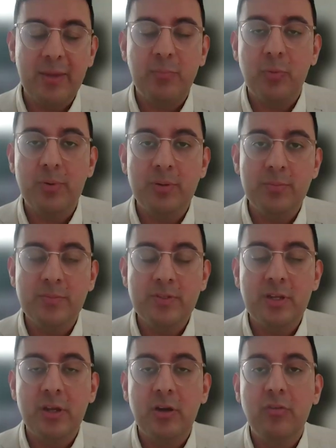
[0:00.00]
had
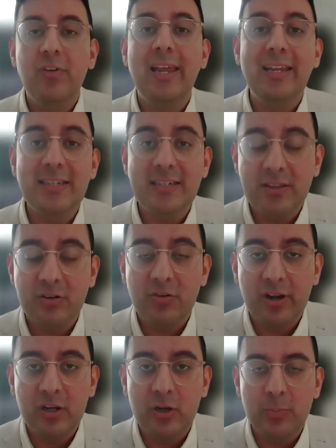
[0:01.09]
problems related to the
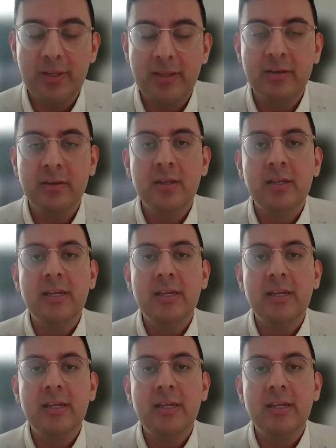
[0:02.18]
cryoglobulin,